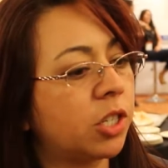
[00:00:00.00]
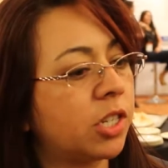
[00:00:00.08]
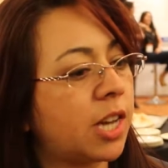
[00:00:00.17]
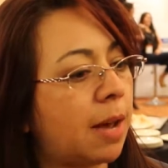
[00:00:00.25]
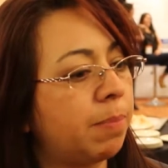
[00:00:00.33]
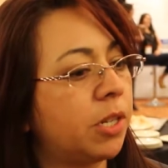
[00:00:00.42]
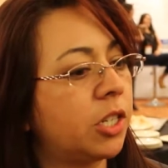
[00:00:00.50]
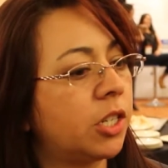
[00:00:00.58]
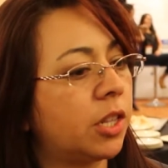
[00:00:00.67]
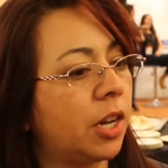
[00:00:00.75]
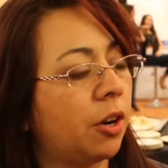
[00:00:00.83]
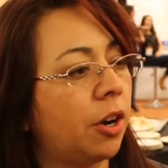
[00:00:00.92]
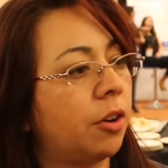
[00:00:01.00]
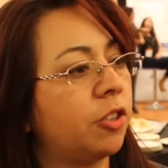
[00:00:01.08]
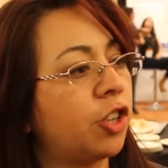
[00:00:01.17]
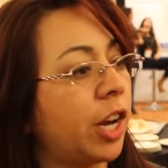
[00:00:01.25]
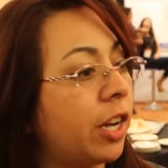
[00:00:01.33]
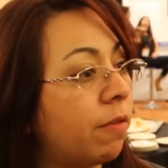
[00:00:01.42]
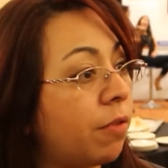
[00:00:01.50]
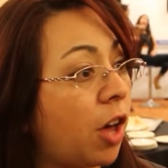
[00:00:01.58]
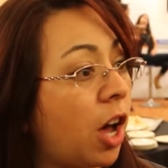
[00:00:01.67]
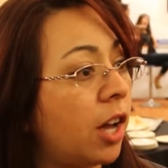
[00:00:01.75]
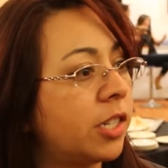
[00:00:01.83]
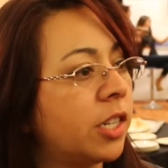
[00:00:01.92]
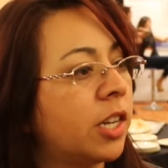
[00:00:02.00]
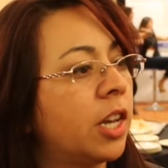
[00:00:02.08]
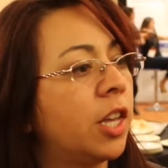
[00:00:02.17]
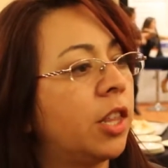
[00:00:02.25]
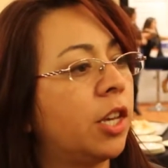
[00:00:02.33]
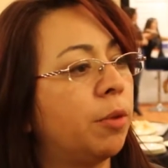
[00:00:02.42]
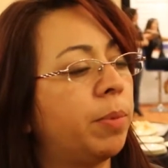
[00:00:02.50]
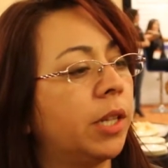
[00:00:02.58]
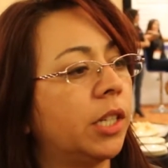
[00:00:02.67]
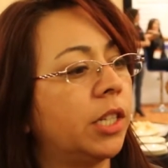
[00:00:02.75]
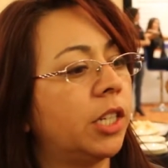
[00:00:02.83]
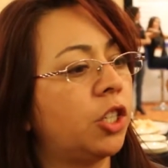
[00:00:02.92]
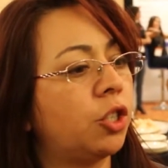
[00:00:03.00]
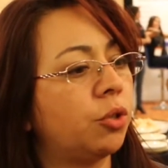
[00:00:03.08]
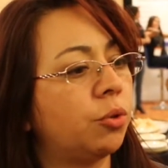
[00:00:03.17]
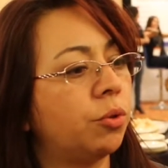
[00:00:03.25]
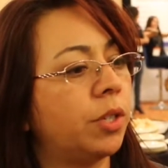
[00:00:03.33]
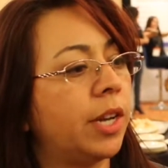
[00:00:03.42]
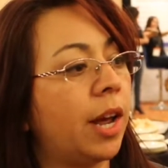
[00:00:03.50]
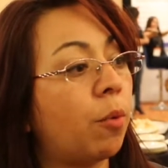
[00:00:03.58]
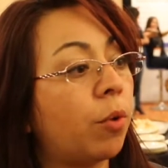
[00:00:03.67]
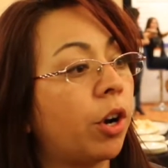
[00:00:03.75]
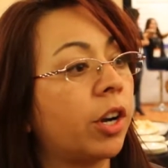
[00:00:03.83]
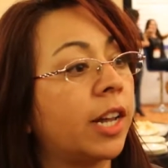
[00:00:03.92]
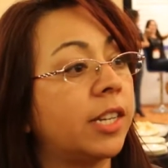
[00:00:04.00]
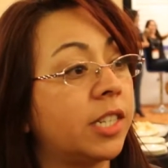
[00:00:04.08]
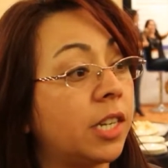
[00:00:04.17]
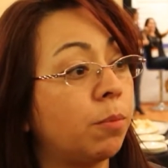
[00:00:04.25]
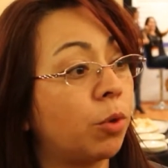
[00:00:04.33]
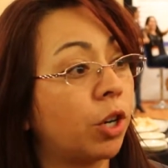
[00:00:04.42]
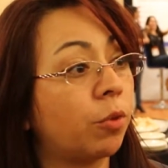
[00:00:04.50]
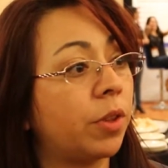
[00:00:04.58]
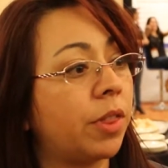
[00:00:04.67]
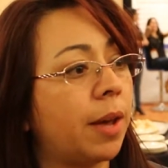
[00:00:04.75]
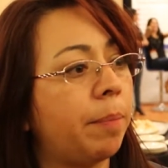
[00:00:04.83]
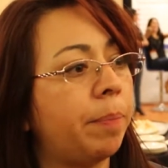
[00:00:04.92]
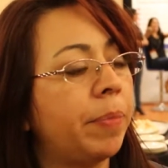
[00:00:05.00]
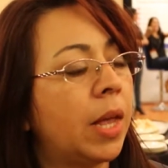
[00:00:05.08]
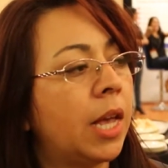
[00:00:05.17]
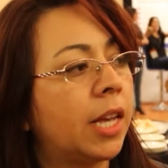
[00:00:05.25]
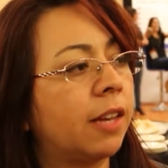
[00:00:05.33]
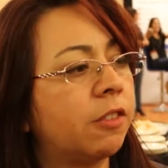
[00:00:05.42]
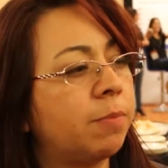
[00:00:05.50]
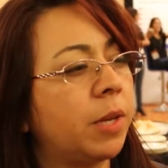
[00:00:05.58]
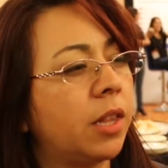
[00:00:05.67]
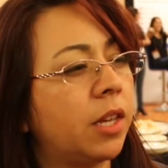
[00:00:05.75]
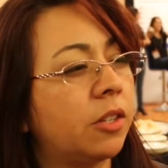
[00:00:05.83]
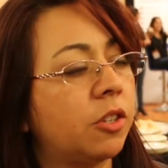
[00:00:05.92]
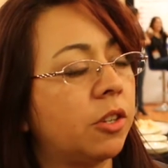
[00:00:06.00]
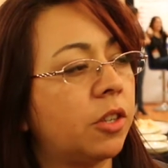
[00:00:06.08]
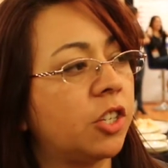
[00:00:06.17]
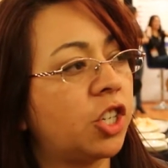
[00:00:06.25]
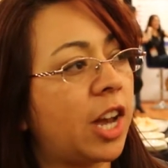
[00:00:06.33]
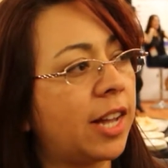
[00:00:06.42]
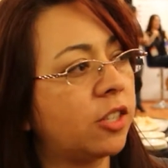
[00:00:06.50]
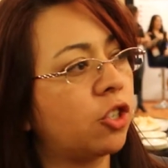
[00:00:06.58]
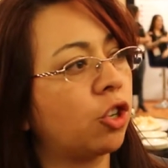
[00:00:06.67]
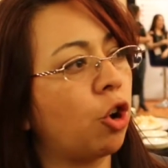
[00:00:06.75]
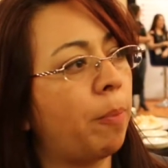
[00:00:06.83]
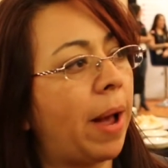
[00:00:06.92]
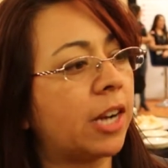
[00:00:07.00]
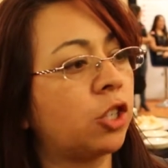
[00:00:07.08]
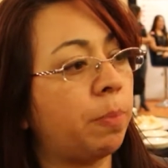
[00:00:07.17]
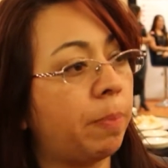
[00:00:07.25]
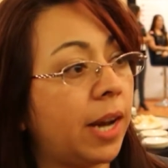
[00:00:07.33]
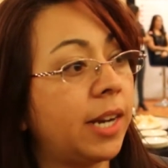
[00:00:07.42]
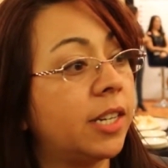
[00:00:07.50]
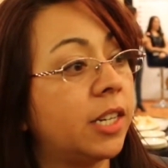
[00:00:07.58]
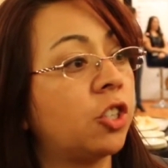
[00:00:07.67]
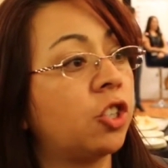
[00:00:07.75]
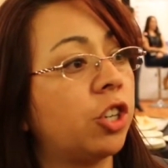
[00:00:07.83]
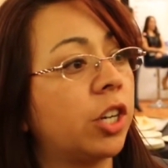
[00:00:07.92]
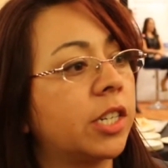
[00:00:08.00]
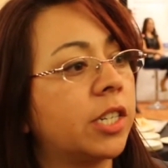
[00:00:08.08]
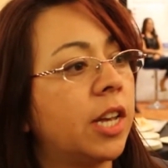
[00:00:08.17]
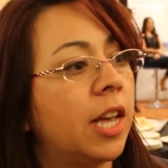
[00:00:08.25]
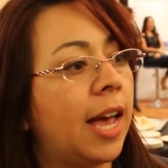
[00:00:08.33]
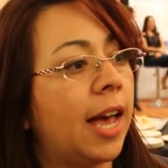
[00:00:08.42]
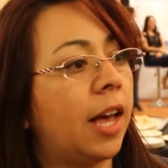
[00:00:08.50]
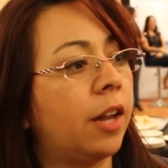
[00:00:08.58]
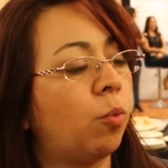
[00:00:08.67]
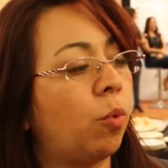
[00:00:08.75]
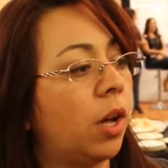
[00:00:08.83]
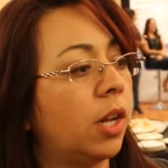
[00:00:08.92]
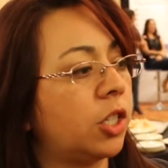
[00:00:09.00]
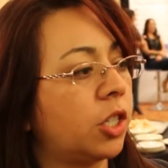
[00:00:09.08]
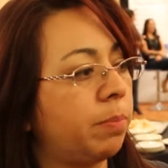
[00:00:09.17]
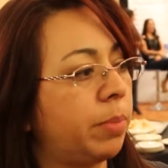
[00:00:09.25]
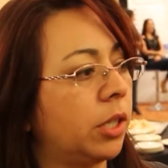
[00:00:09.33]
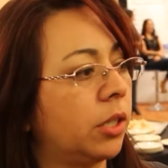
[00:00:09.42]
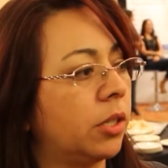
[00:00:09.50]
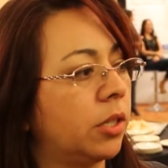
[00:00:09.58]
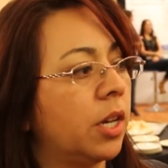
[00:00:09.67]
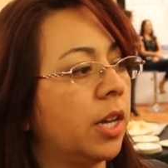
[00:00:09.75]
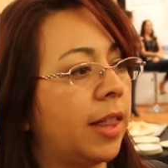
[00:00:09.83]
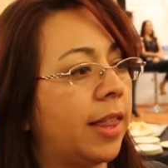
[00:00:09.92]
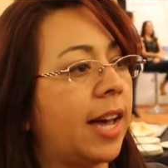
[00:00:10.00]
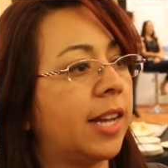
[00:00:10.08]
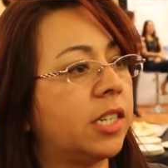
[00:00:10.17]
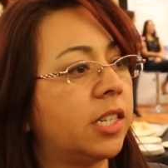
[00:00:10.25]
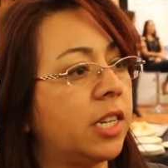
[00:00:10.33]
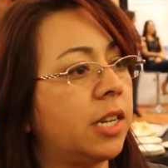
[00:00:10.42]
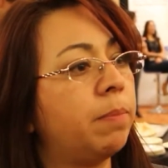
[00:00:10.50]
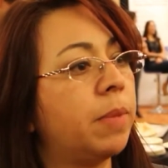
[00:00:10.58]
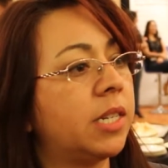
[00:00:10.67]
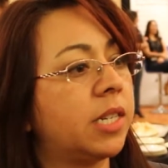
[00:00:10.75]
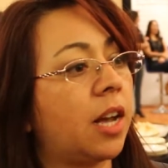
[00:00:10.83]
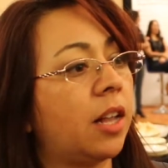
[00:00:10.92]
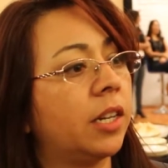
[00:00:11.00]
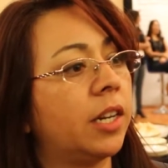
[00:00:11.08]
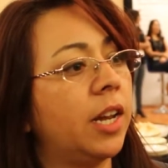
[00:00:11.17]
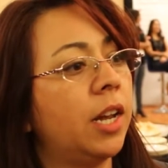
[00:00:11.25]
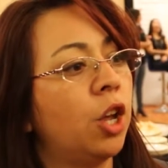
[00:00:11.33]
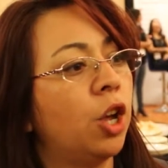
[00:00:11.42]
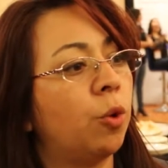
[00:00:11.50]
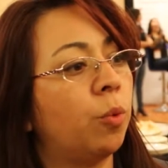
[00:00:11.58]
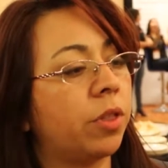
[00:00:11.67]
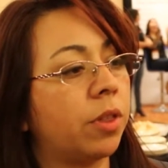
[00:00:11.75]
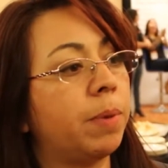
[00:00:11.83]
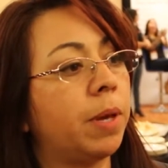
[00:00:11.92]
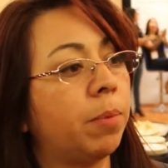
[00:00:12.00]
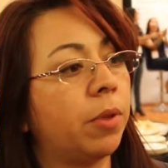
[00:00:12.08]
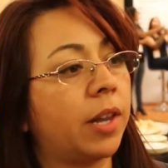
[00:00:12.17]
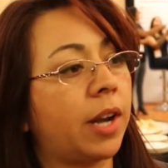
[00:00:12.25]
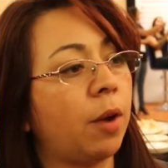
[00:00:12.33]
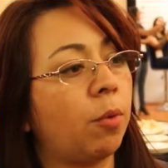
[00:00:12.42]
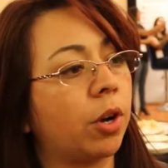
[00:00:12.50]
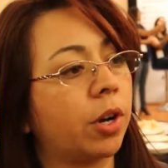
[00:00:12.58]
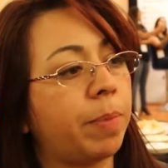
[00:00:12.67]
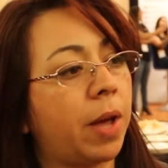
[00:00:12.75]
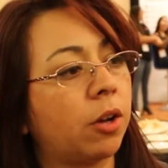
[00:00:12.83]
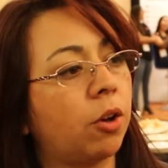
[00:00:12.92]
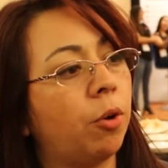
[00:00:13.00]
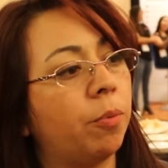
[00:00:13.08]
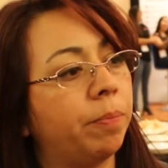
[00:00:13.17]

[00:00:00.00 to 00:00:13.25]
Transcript: tap into their train of thought, the ability to network and teamwork with them gives me the chance to go back to my district and want to build that team mentality with the people that I work back home.